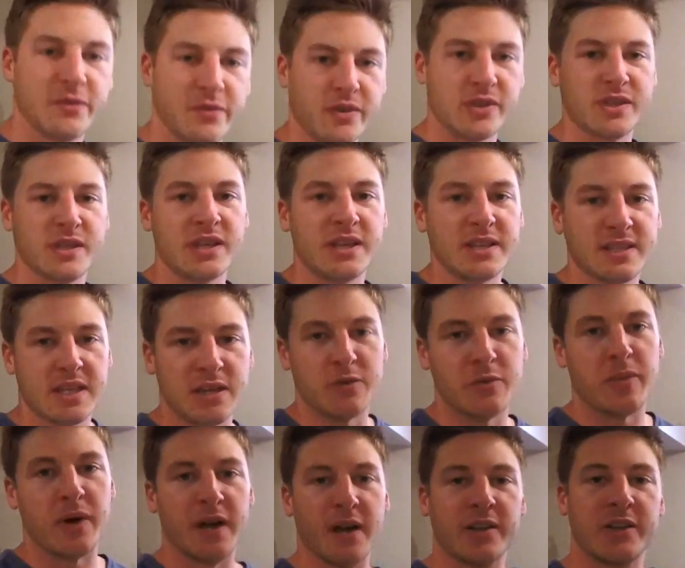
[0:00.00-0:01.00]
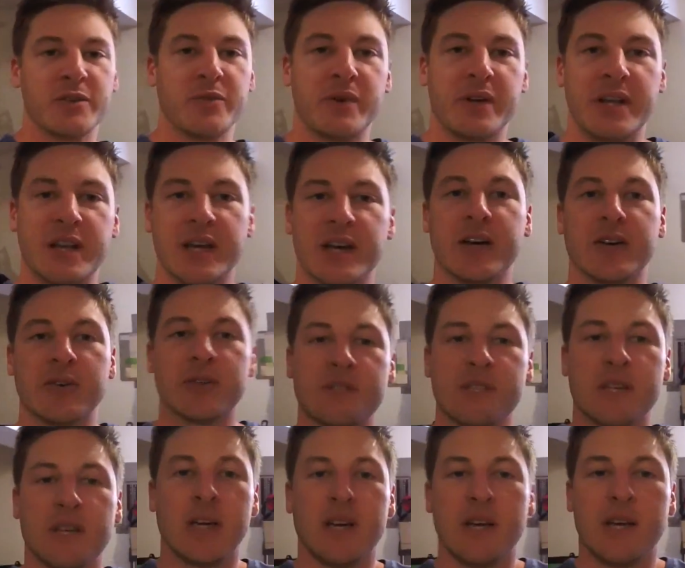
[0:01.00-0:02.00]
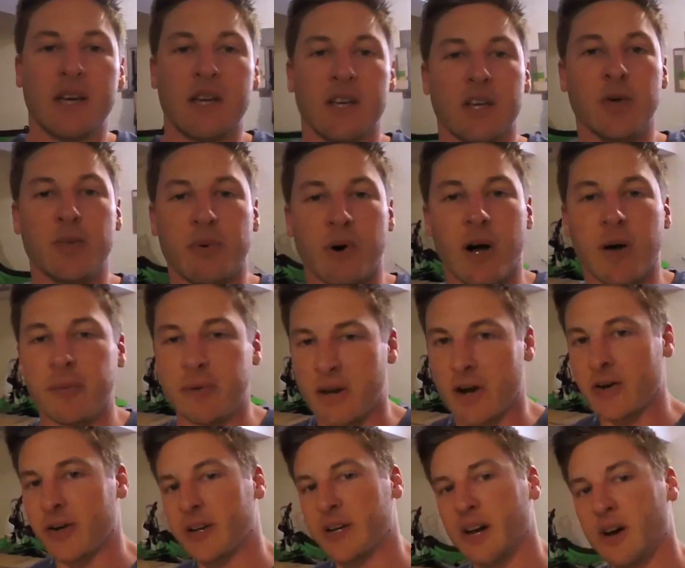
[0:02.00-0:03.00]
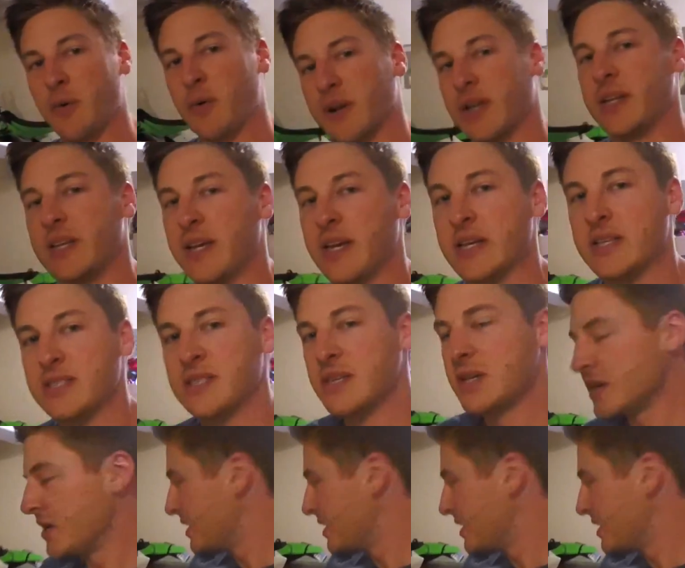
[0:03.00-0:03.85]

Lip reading: If you've seen some of my other videos, you probably already know what it is.